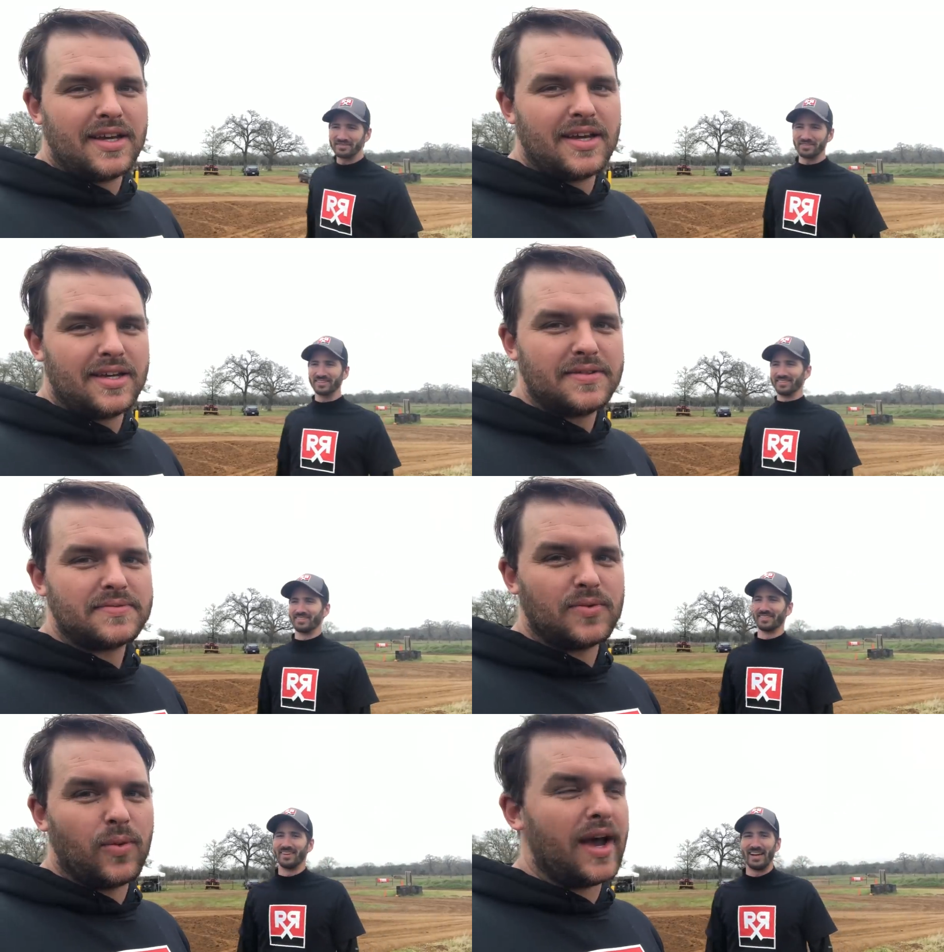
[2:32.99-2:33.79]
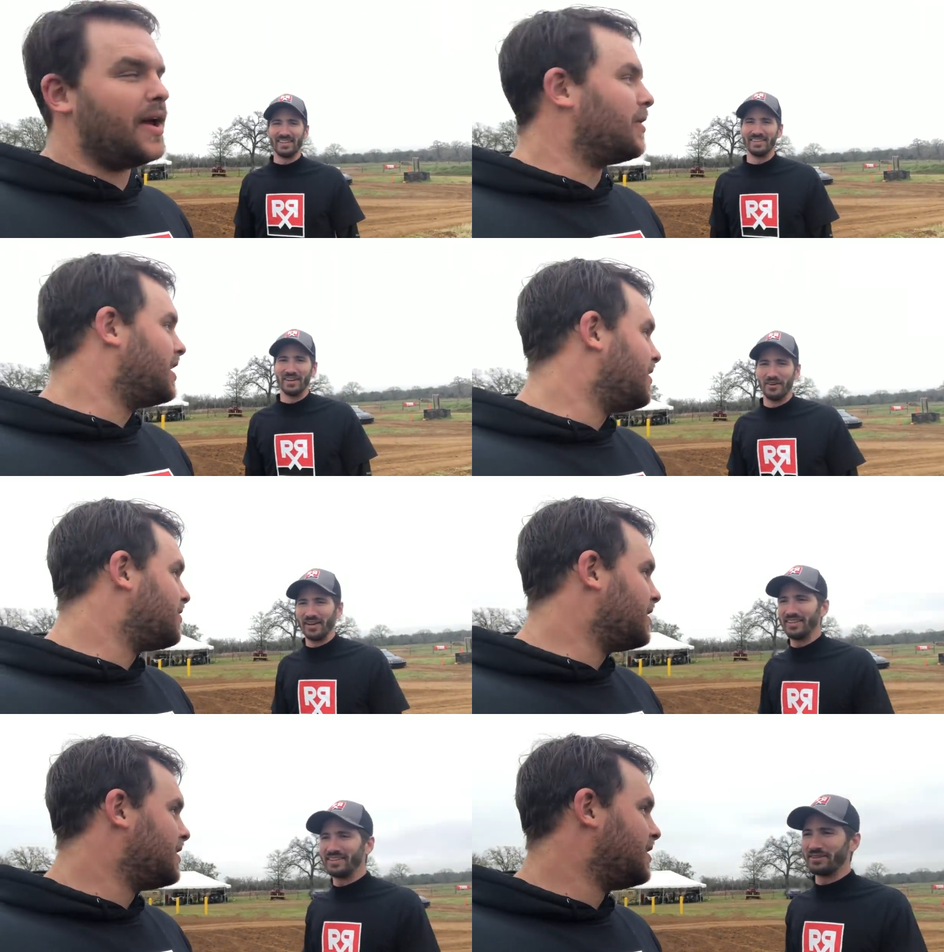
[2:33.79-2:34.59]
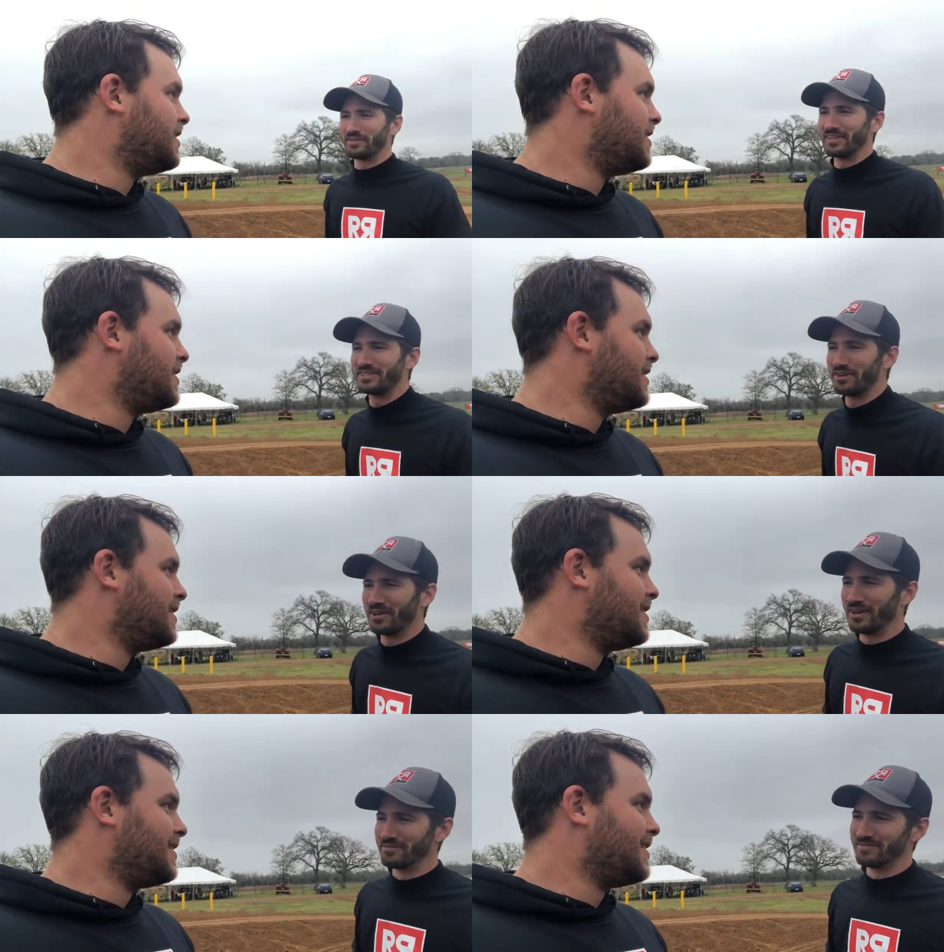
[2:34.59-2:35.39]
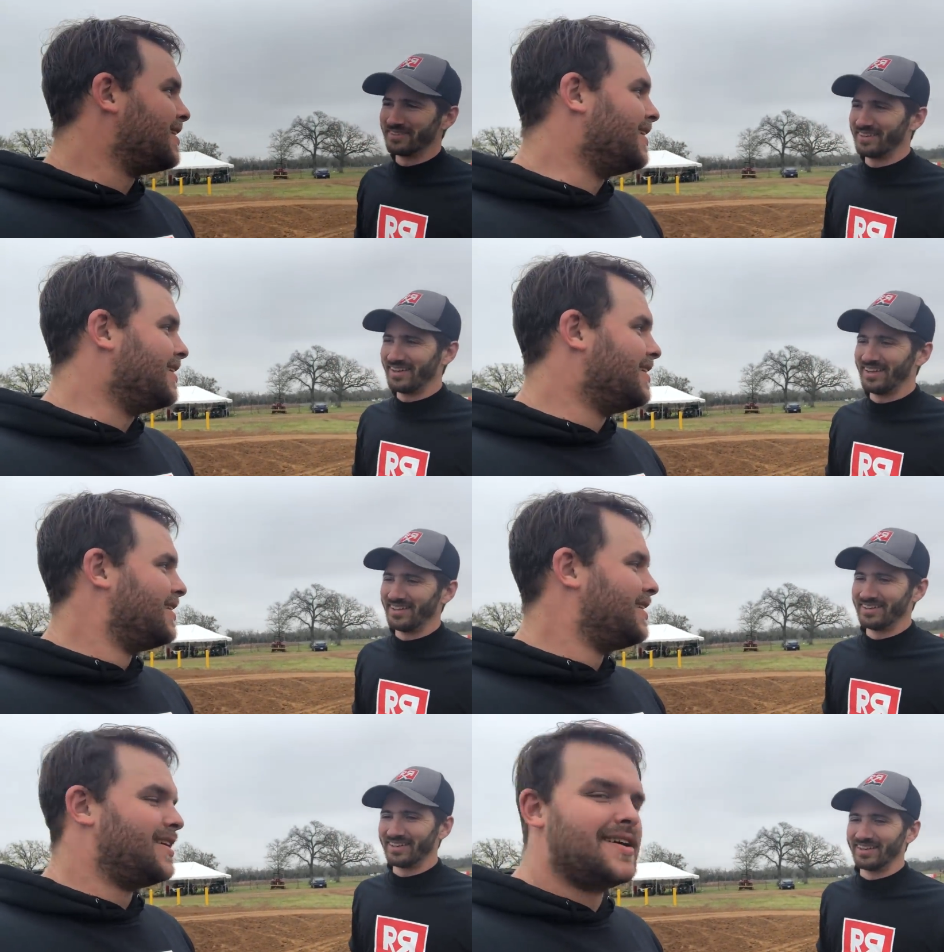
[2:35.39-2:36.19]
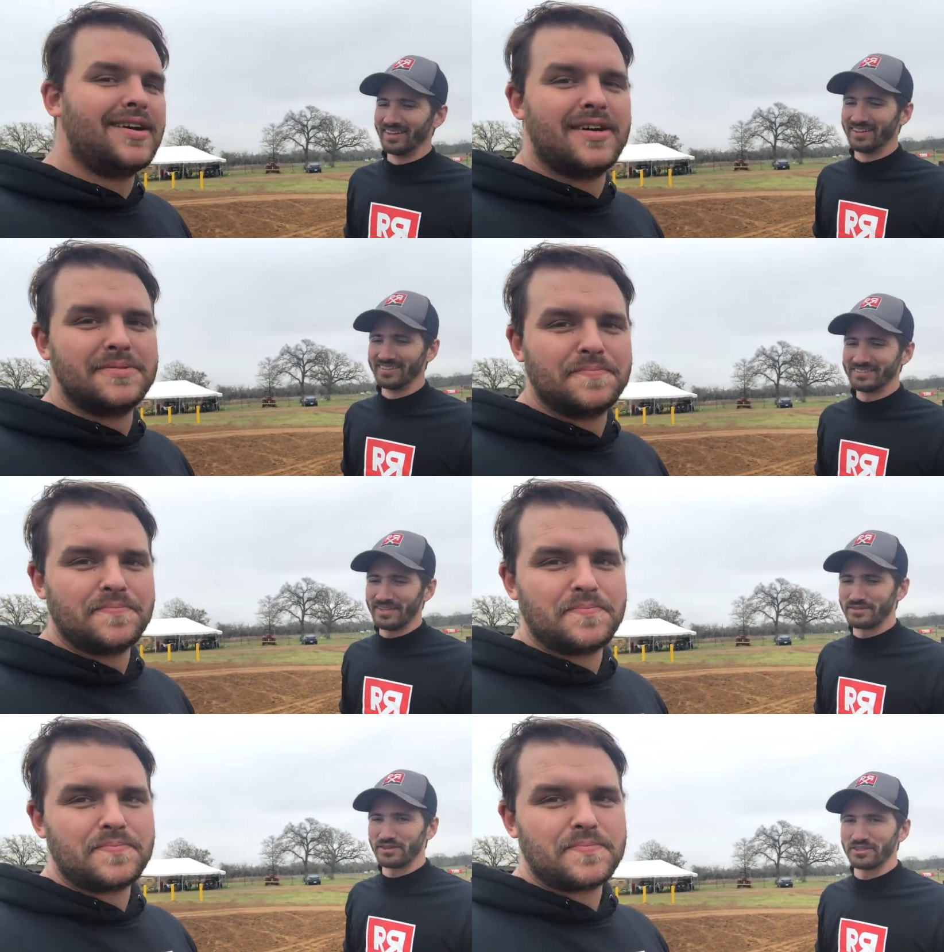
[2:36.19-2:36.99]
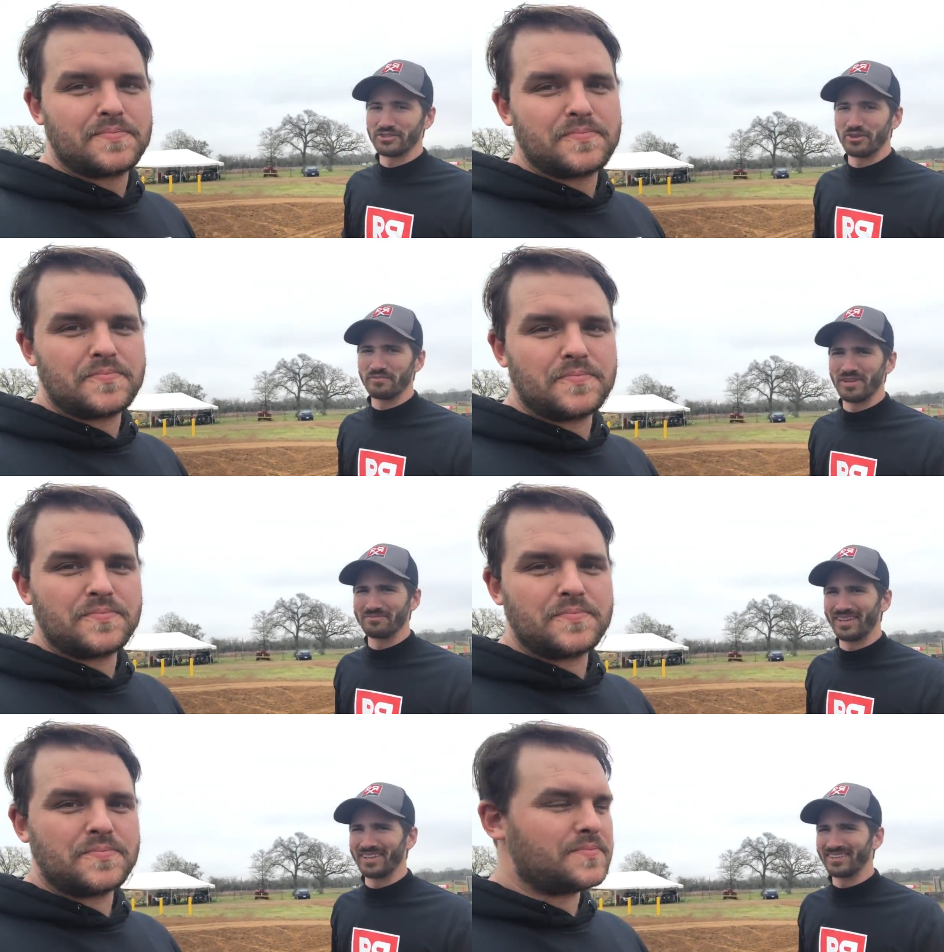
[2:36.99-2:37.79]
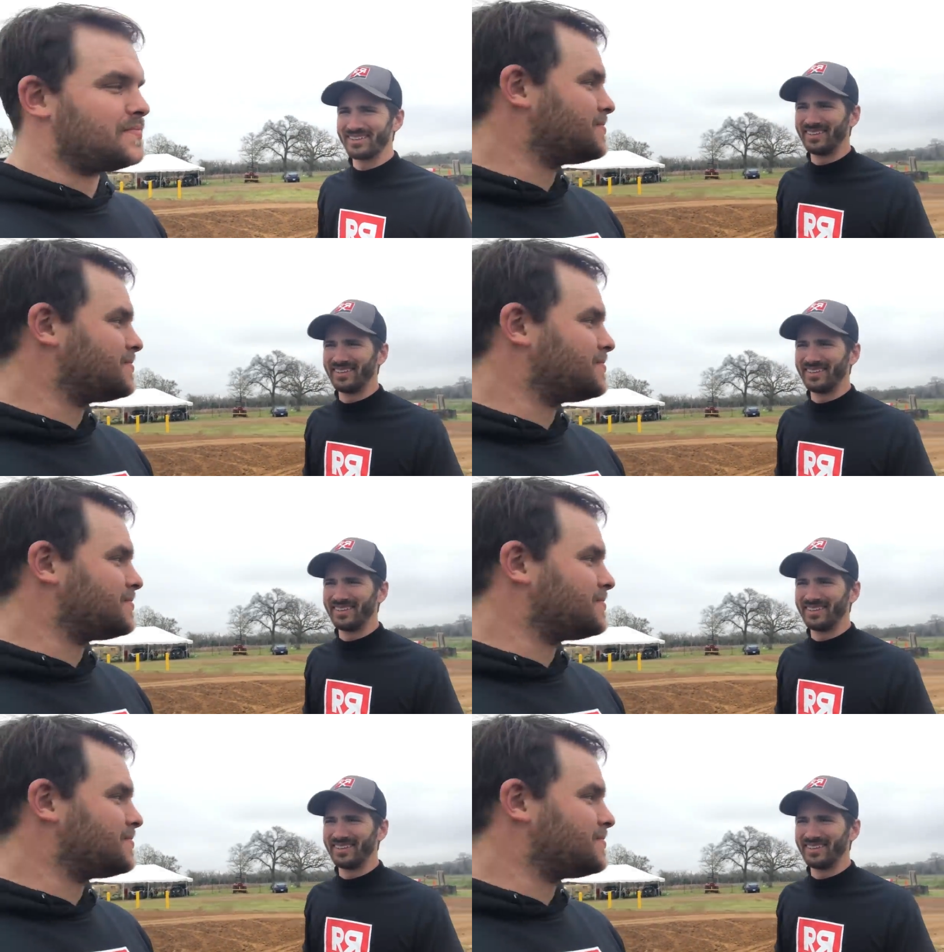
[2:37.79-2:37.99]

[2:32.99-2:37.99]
Speaker 1: different. Way, I didn't way know different. anything when I showed up, uh-huh. and uh, Dave started showing me. I'm like,